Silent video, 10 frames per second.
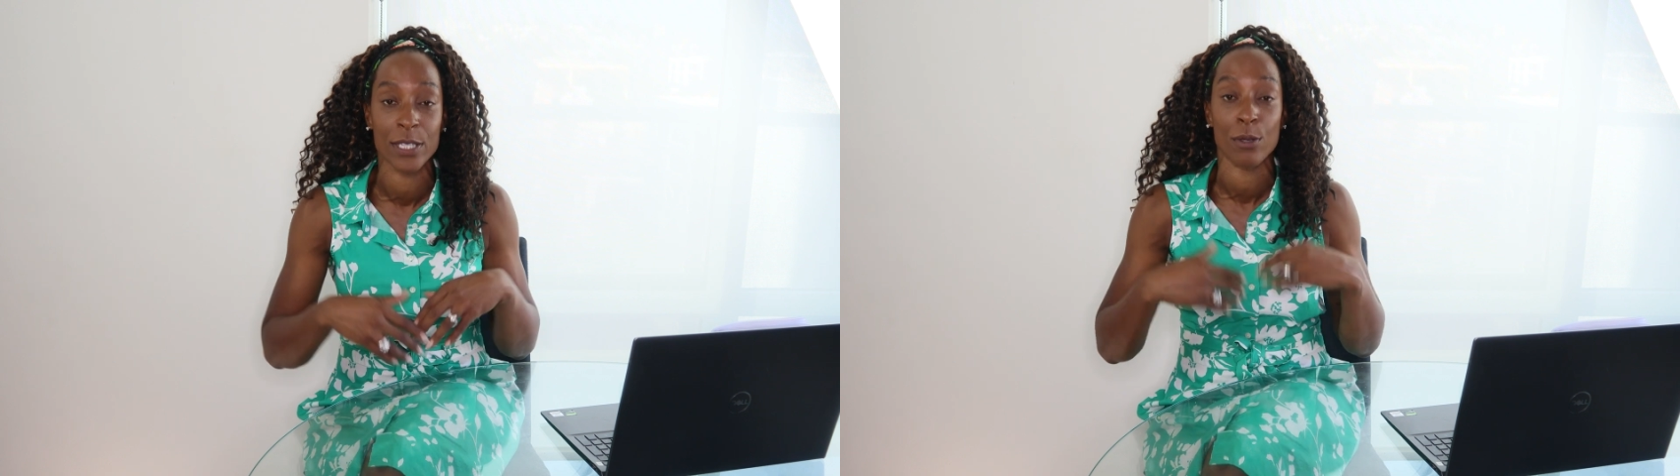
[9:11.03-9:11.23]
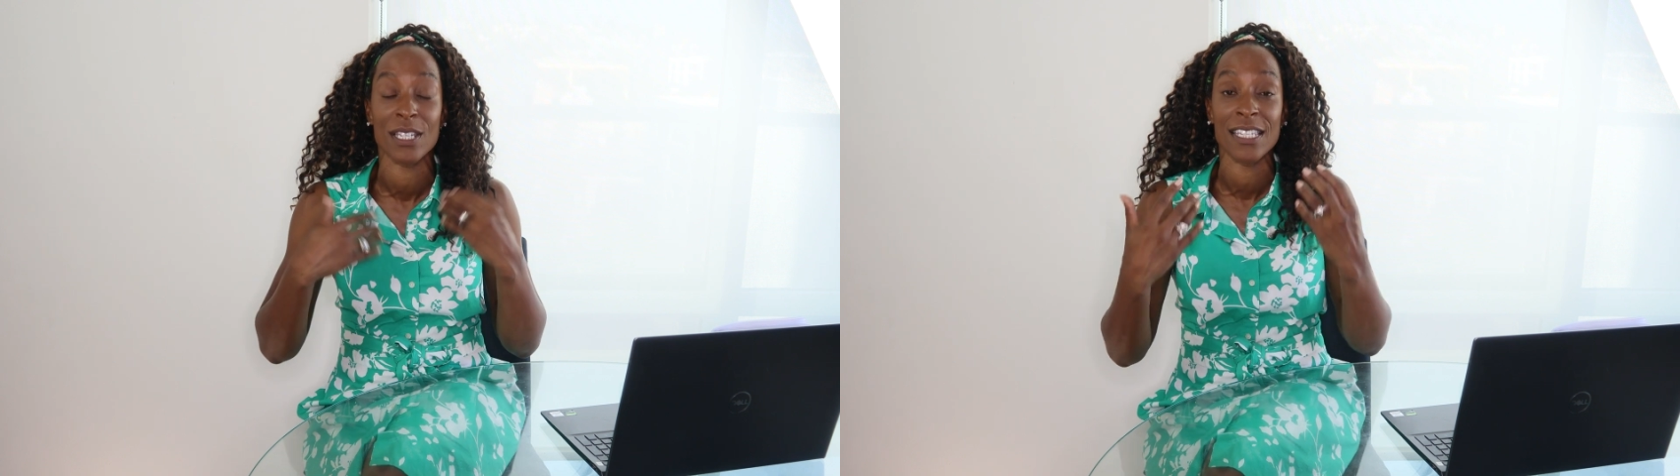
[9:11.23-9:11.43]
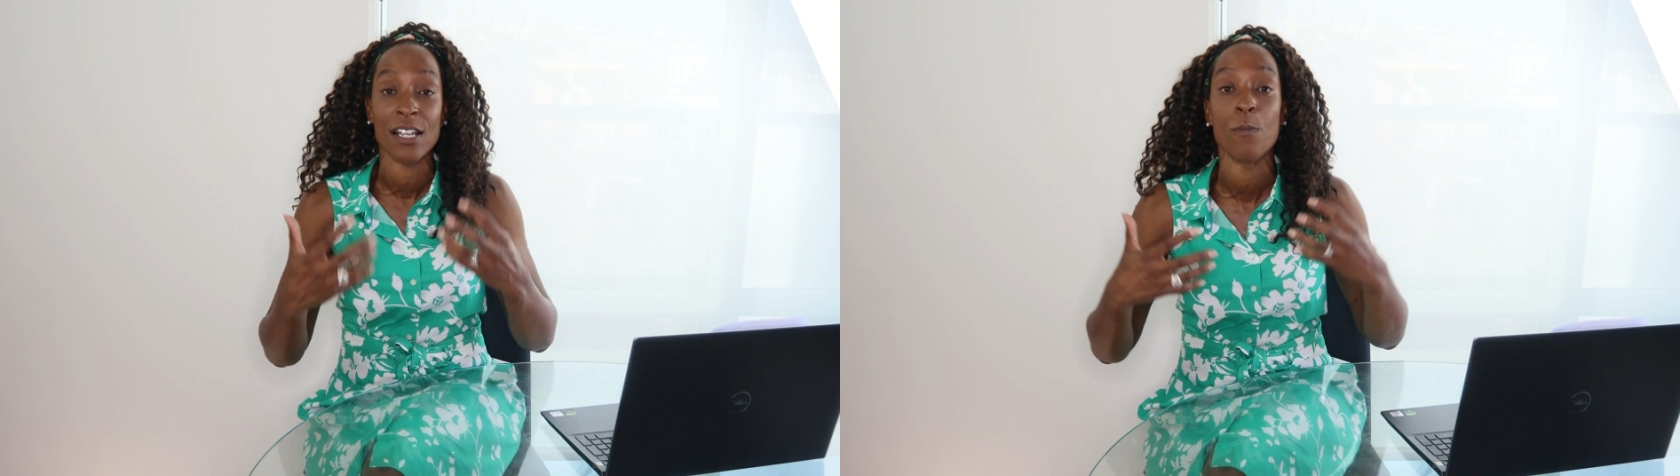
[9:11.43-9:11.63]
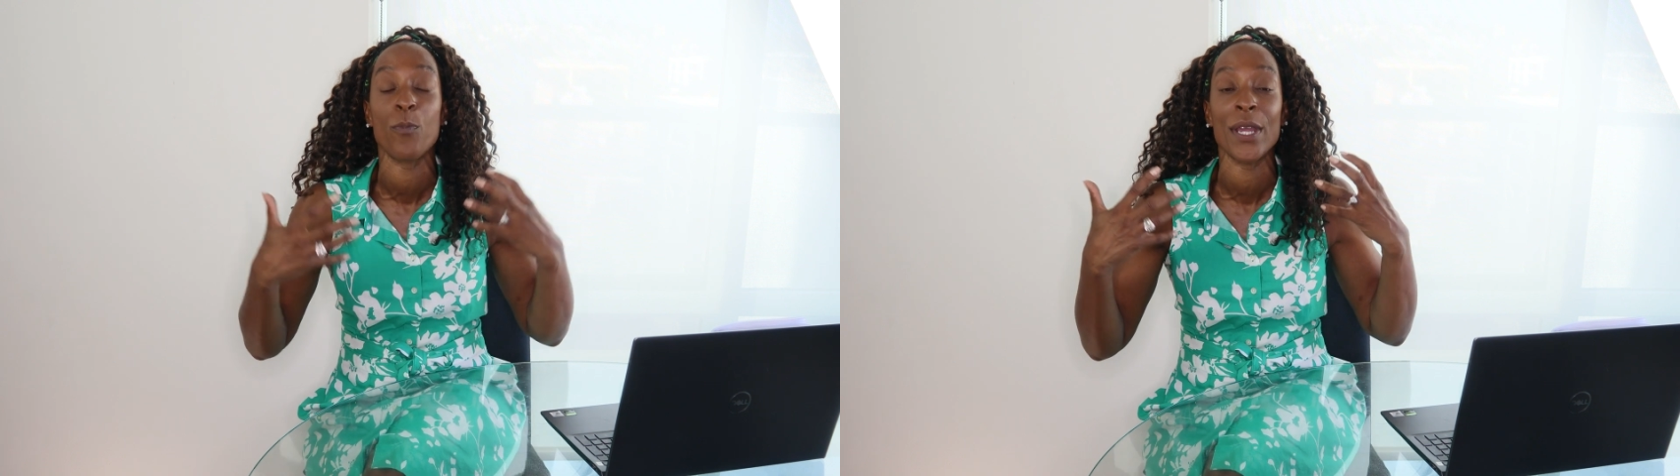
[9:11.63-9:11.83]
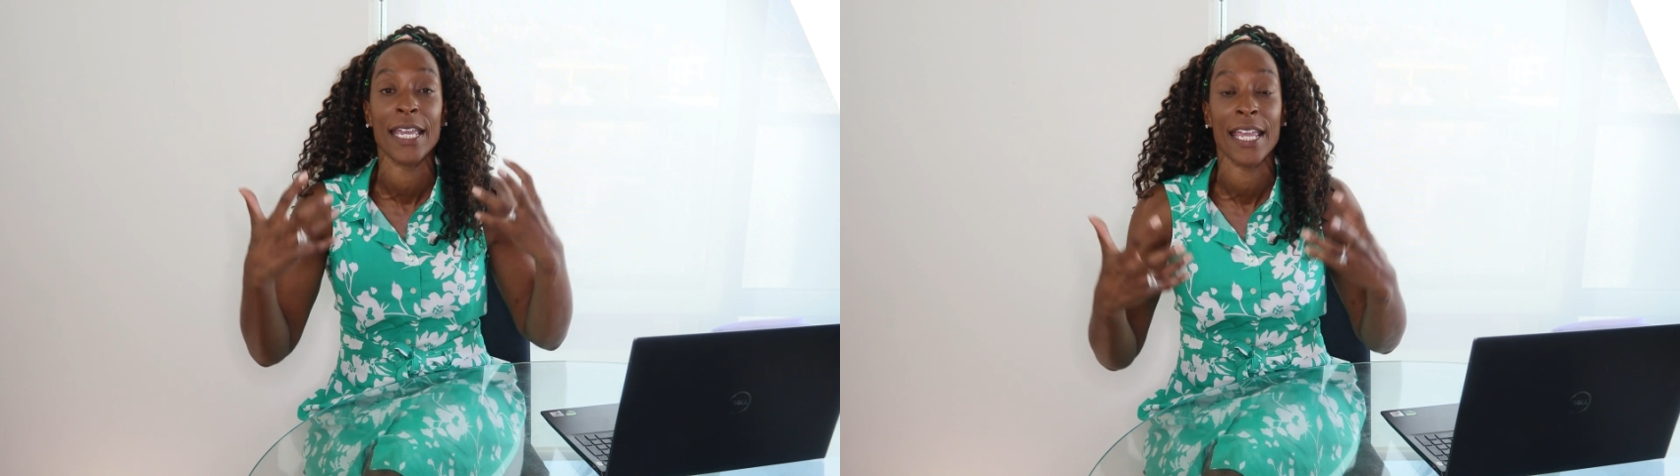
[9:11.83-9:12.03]
So I was still
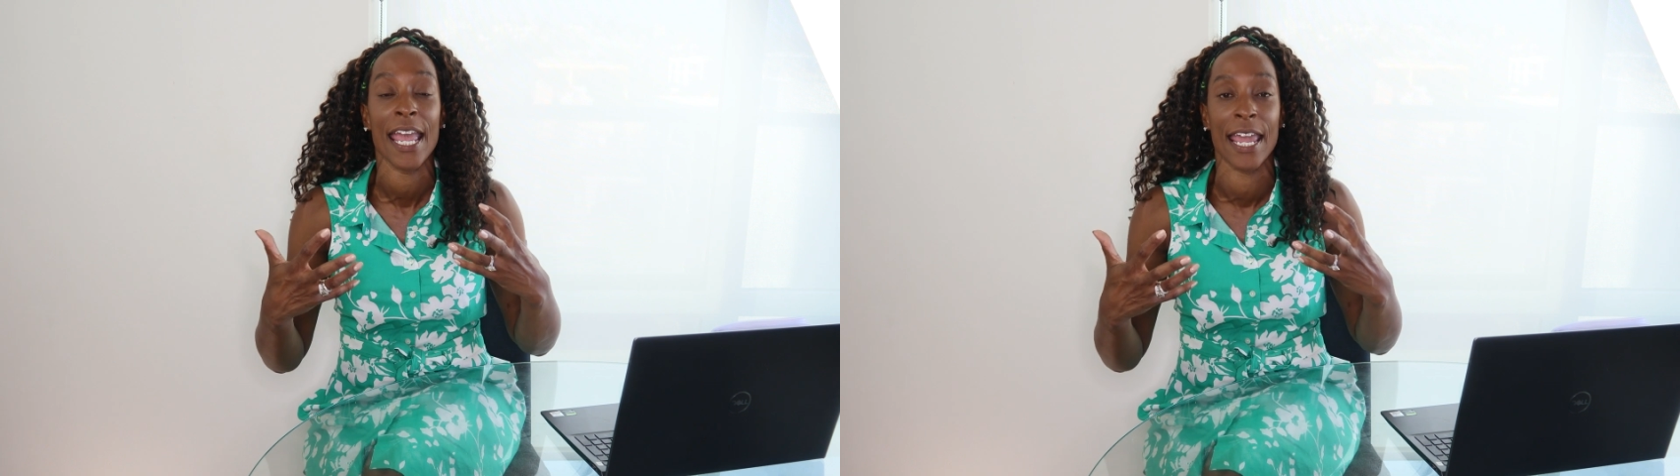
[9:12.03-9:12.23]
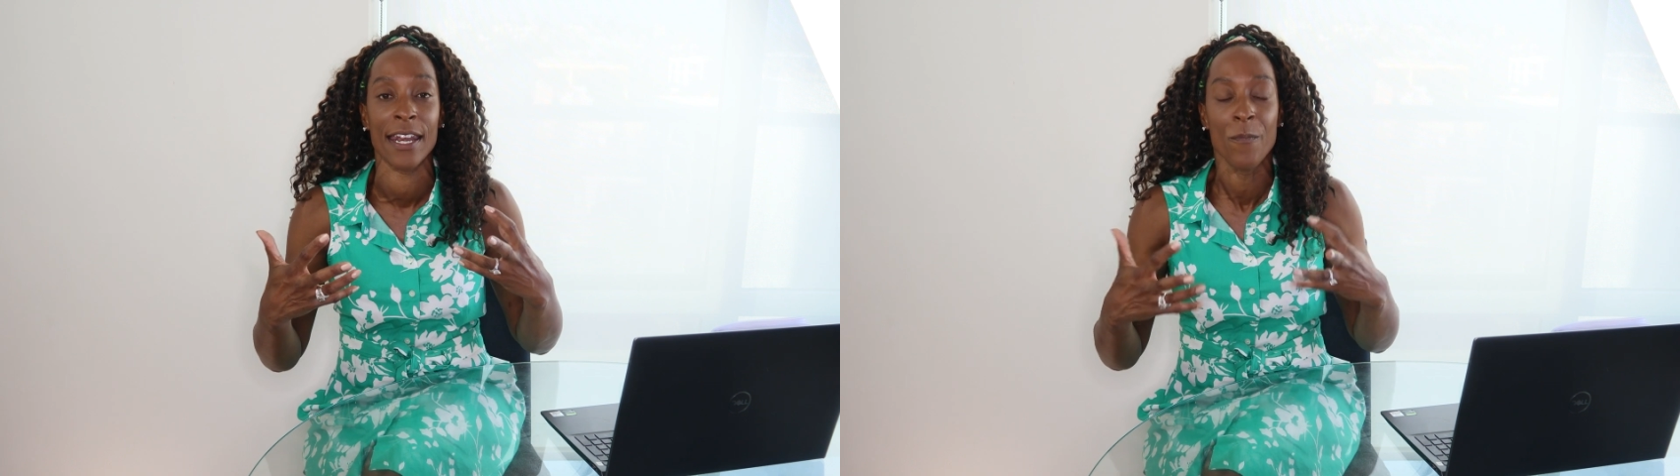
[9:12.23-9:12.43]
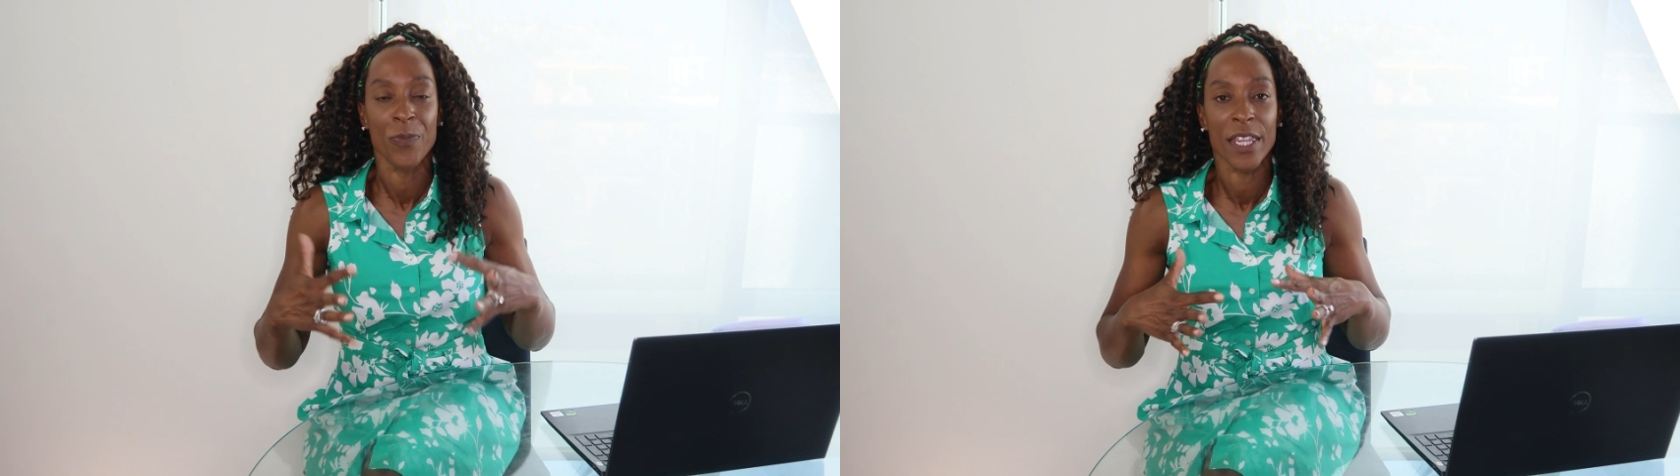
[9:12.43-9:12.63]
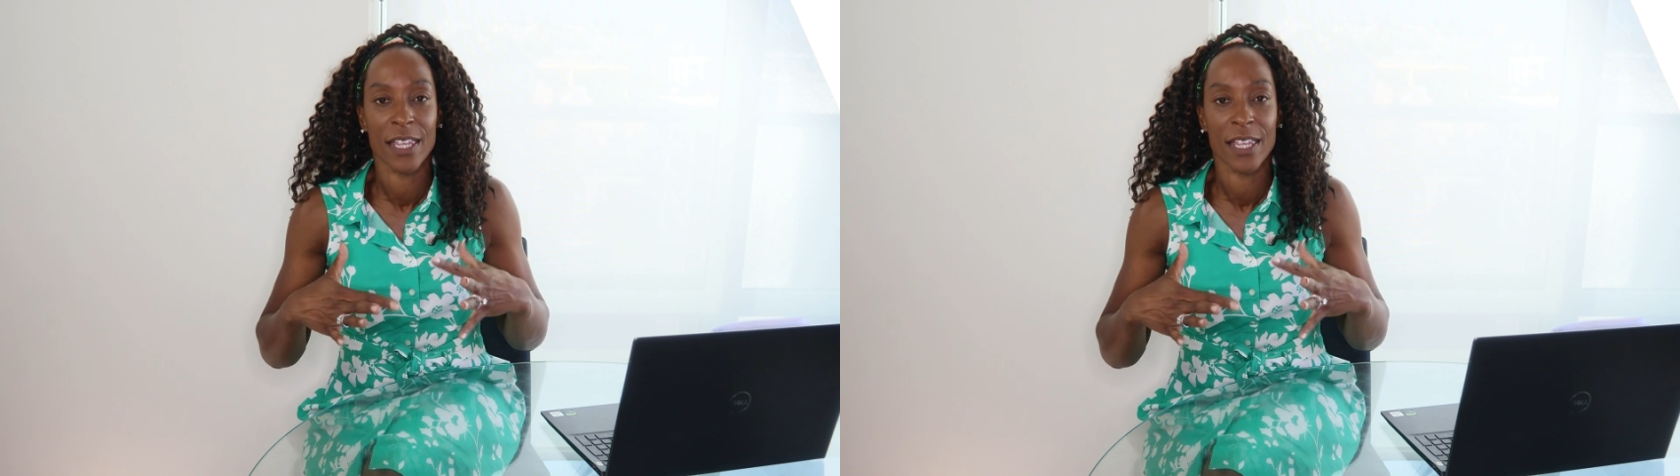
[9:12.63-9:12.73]
bringing in